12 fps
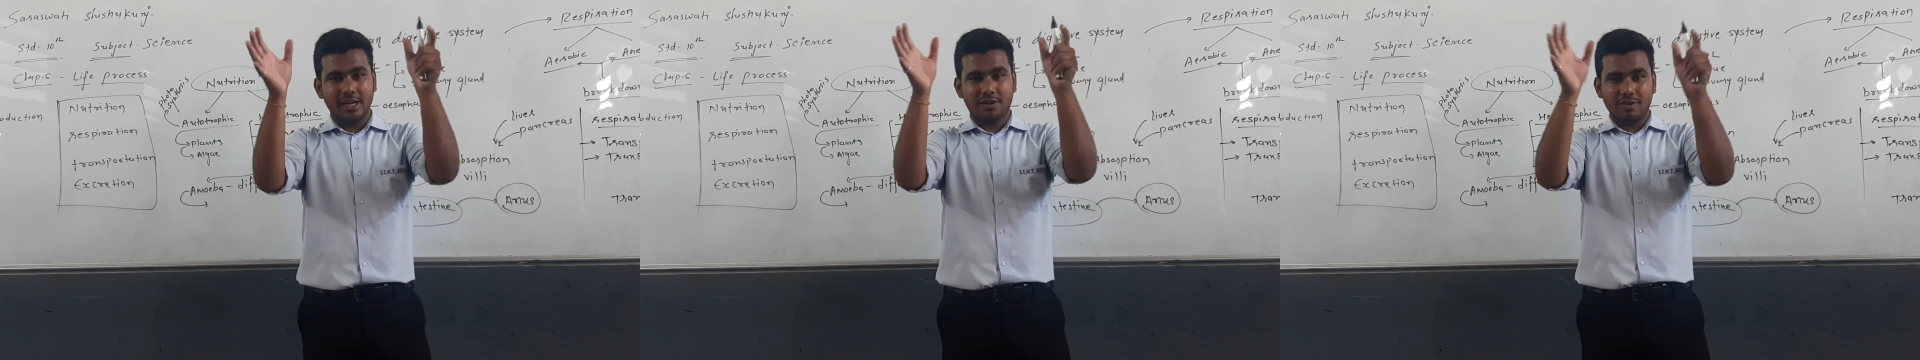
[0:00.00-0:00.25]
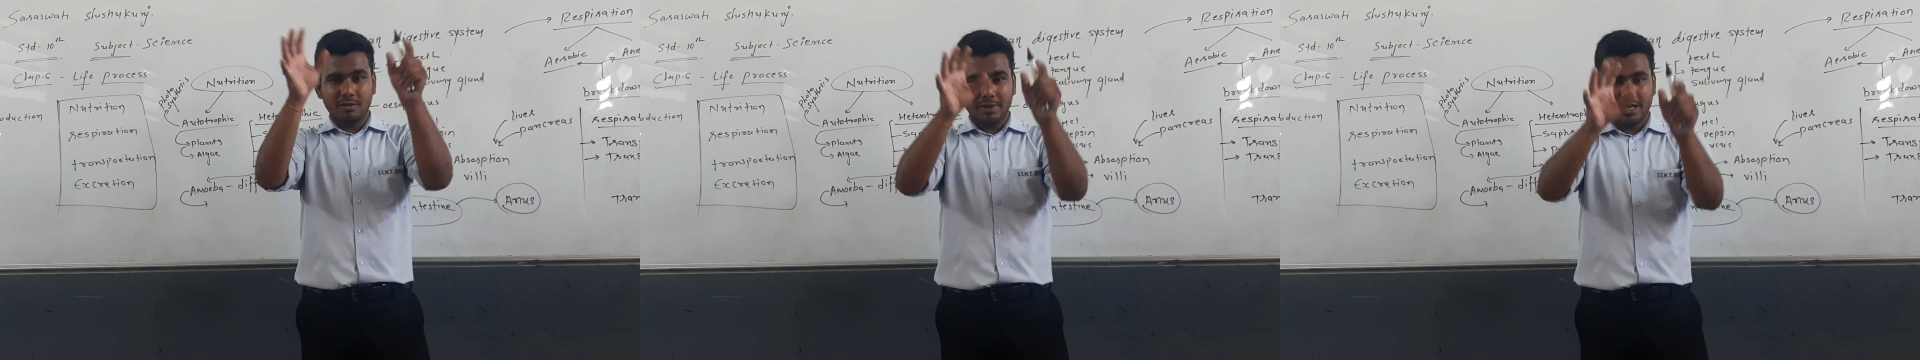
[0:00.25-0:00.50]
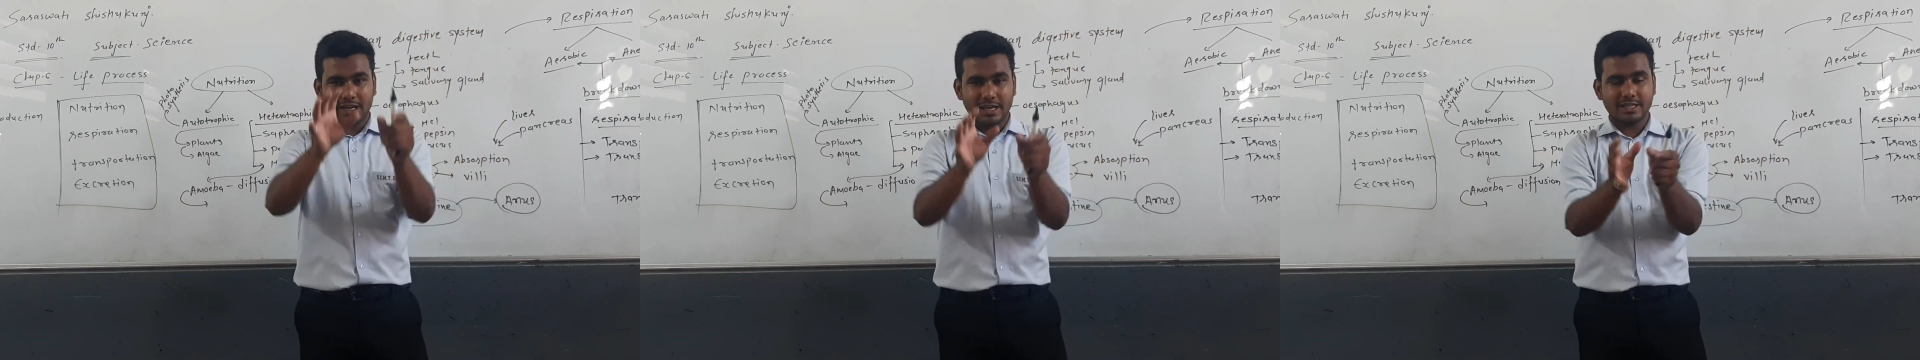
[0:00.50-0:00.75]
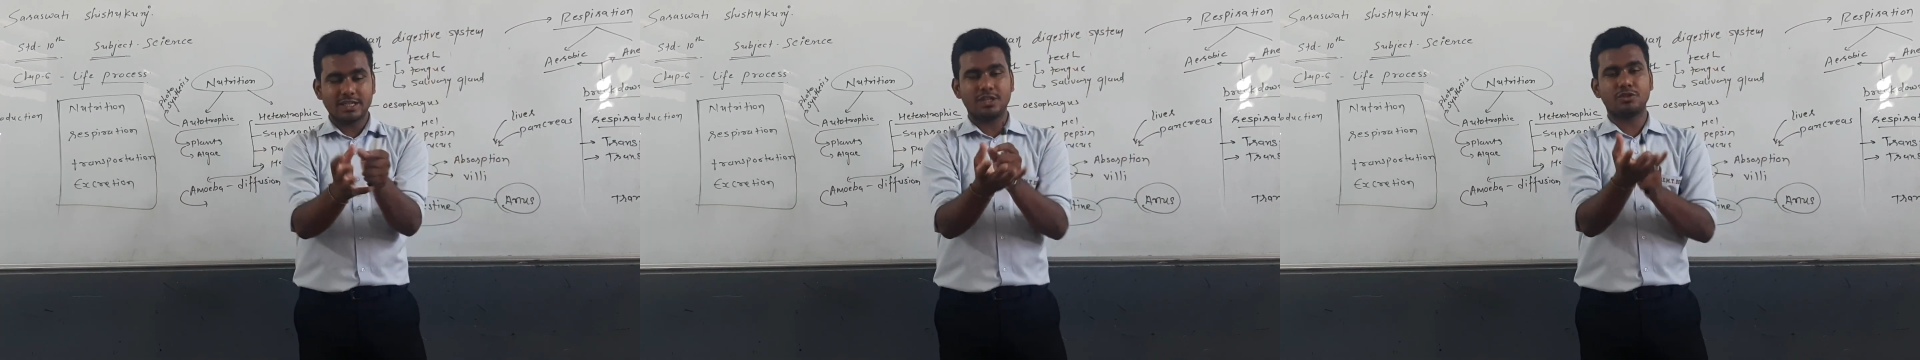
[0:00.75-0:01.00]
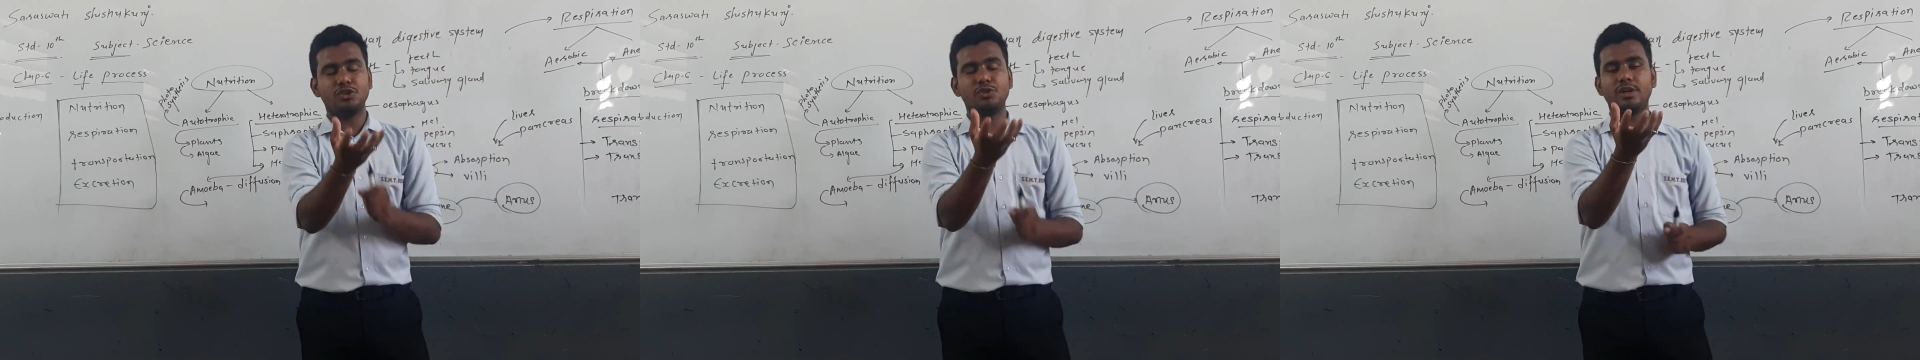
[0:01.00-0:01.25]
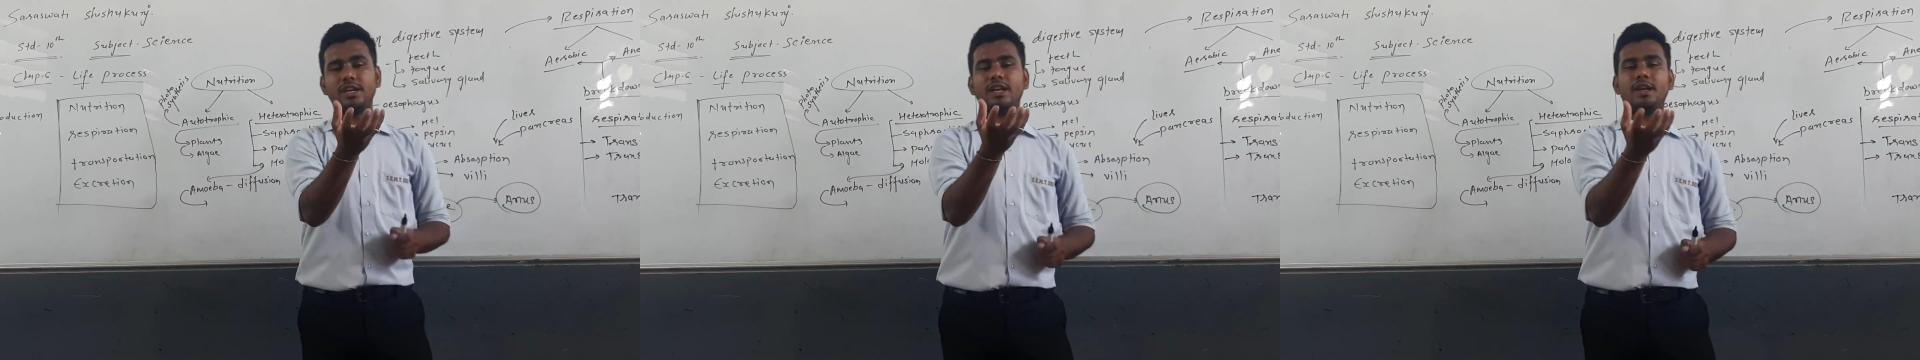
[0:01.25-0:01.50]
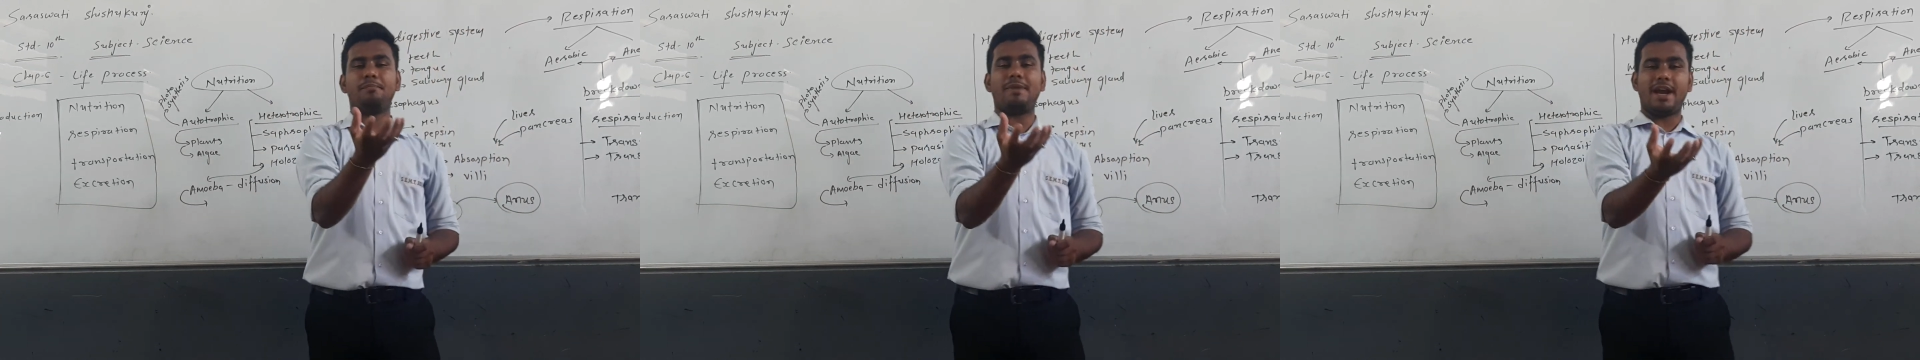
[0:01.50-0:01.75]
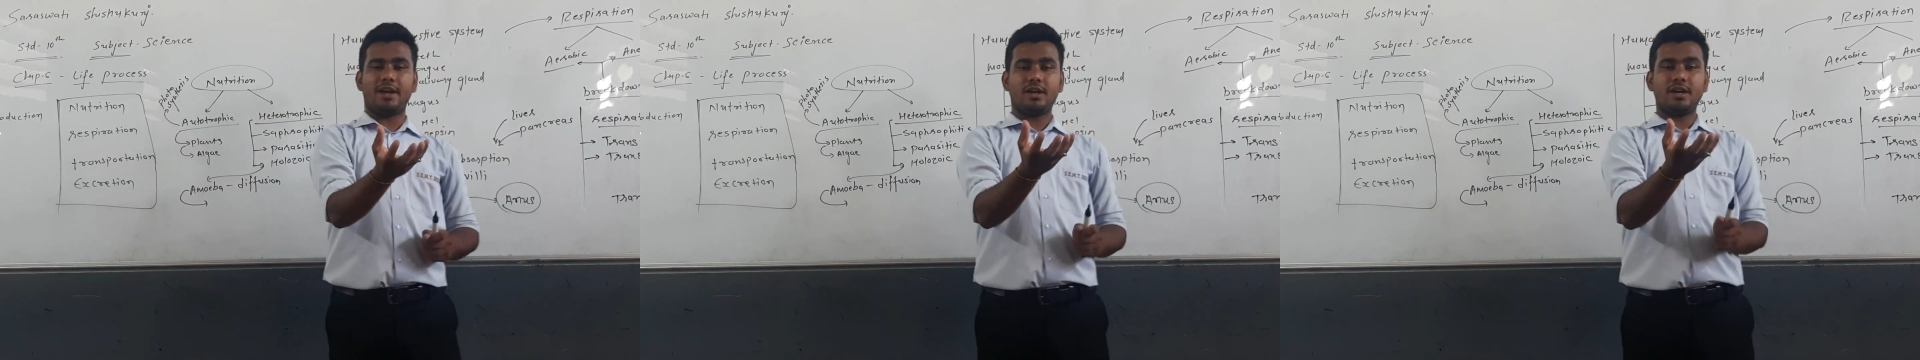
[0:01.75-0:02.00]
it will be collected into urinary
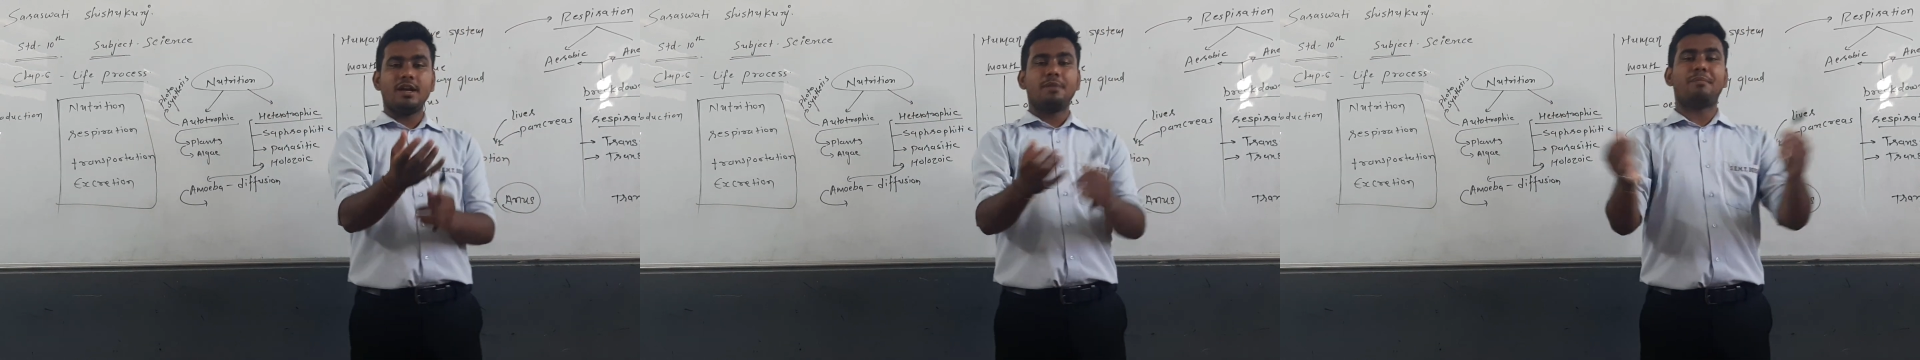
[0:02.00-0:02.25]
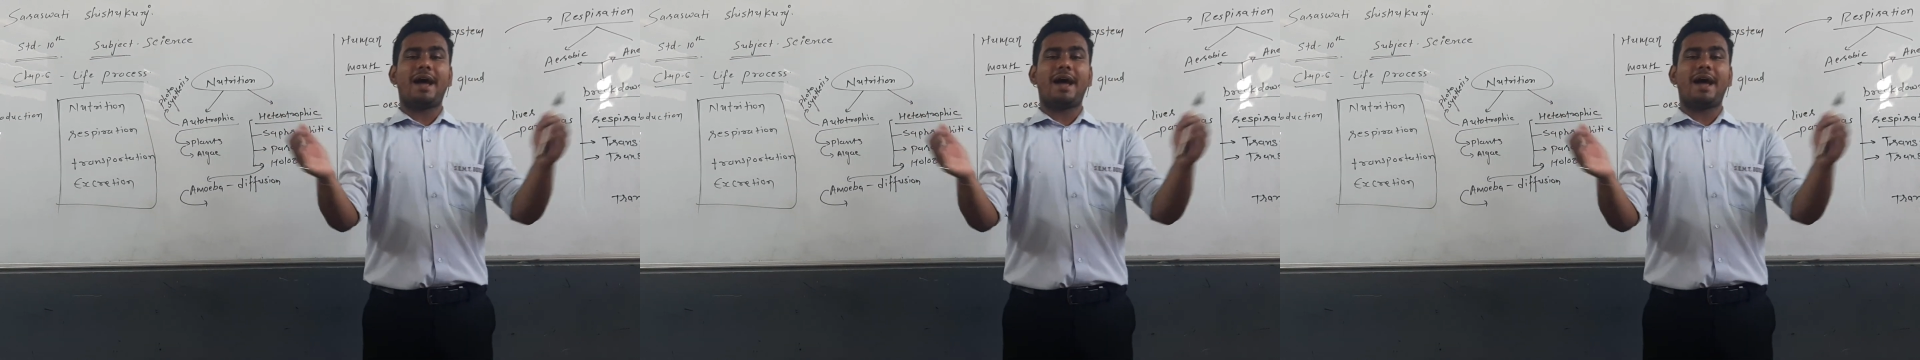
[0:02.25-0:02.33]
bladder.